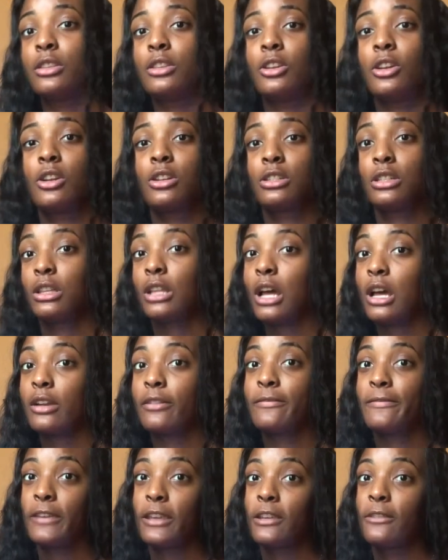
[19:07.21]
there's a lot
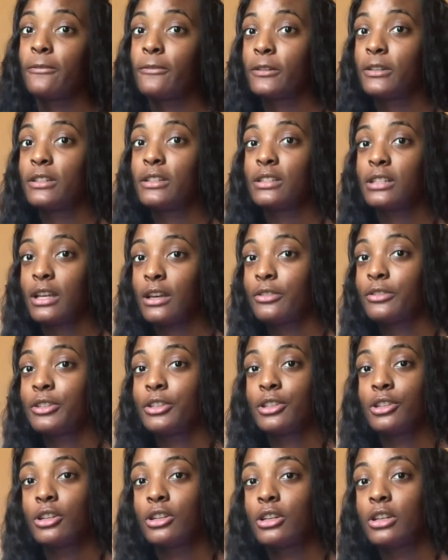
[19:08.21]
of fake friends out
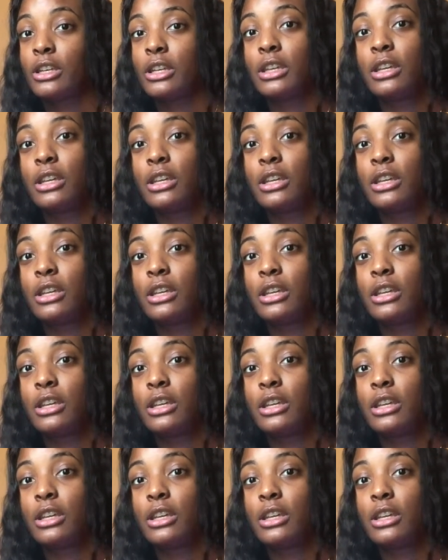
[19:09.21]
here,